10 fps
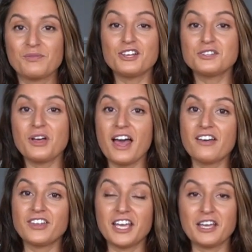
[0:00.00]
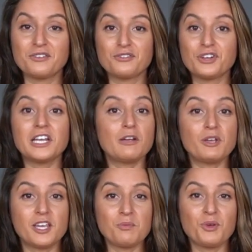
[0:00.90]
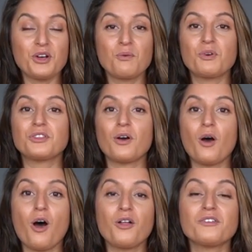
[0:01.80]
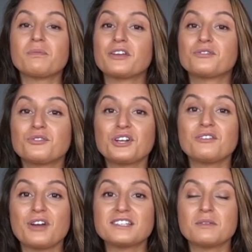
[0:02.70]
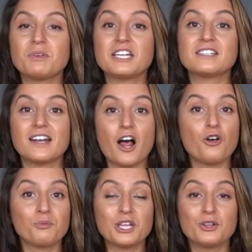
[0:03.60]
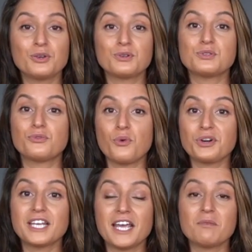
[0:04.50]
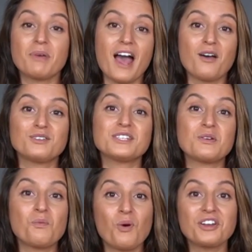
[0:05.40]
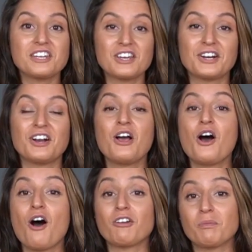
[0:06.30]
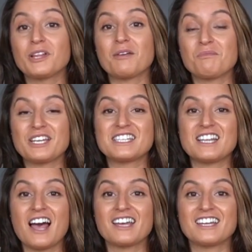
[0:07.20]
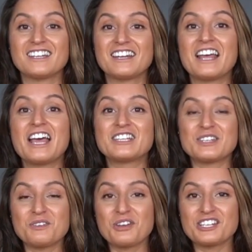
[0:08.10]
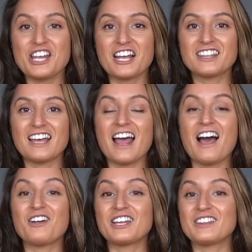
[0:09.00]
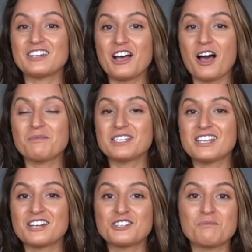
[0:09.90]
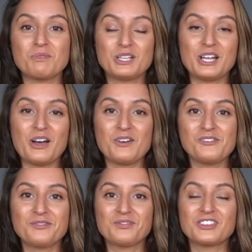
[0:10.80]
I also have a free ebook with all of my free recipes that helped me lose 48 pounds in 1 year on a plant-based diet. So you can check that out in the comment section below.